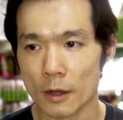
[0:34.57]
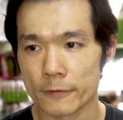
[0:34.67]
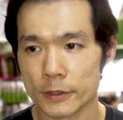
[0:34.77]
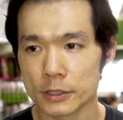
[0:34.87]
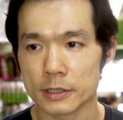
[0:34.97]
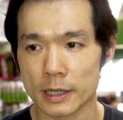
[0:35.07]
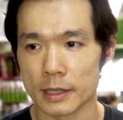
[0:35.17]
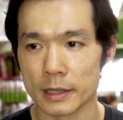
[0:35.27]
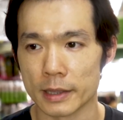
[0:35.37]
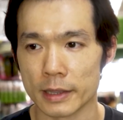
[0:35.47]
Fishes
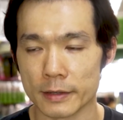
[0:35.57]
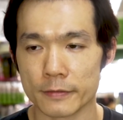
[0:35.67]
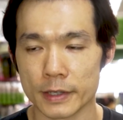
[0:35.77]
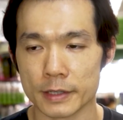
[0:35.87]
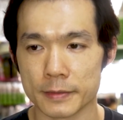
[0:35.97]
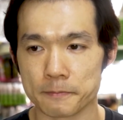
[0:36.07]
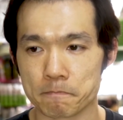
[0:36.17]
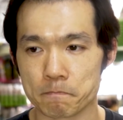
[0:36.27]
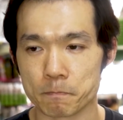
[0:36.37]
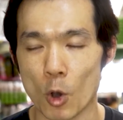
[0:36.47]
that live in
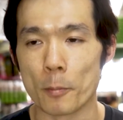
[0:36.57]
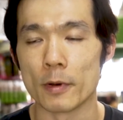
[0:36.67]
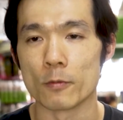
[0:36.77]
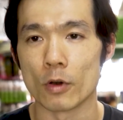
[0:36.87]
open